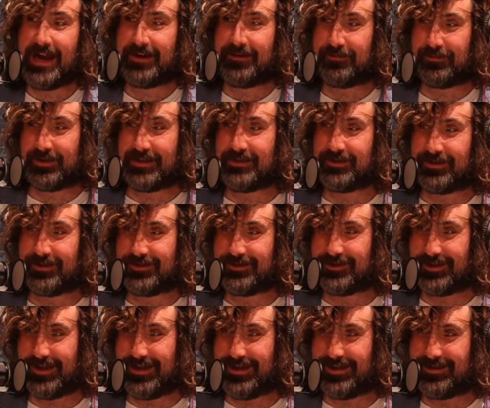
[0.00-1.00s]
research,
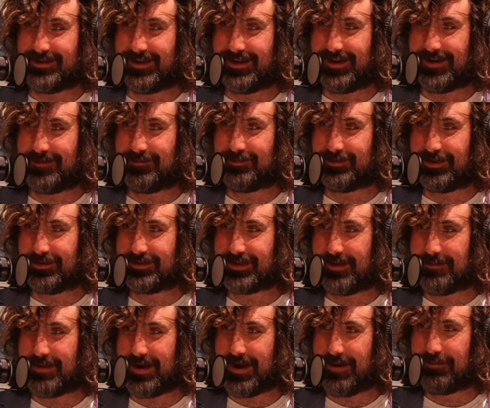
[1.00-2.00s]
and don't tell
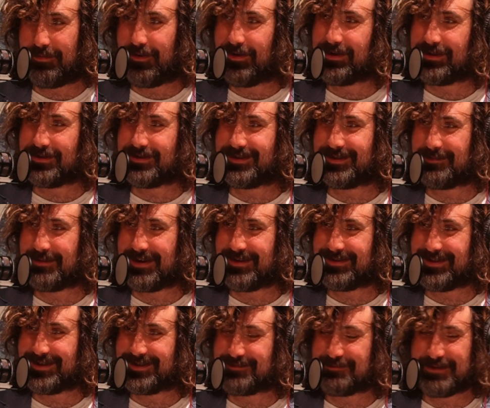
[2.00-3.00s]
my employers about
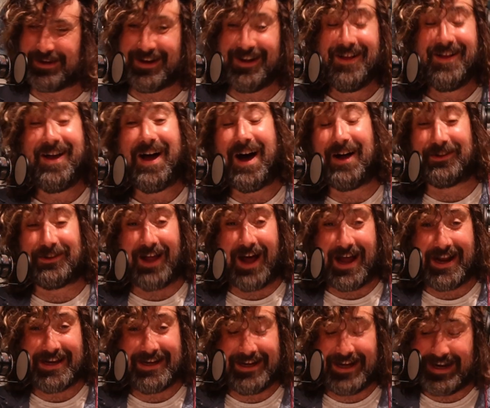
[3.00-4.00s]
this, but
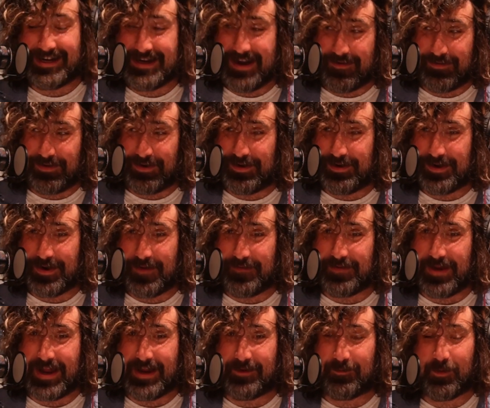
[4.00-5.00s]
Alani I'd never heard of,
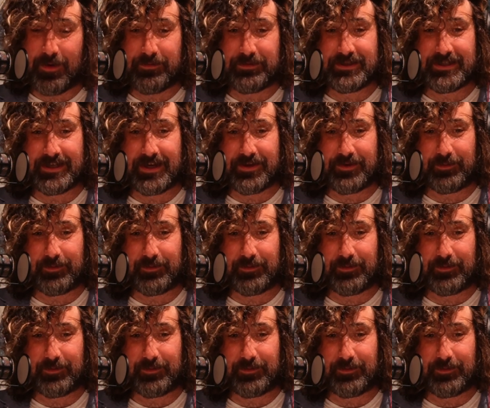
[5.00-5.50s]
and what was the other one?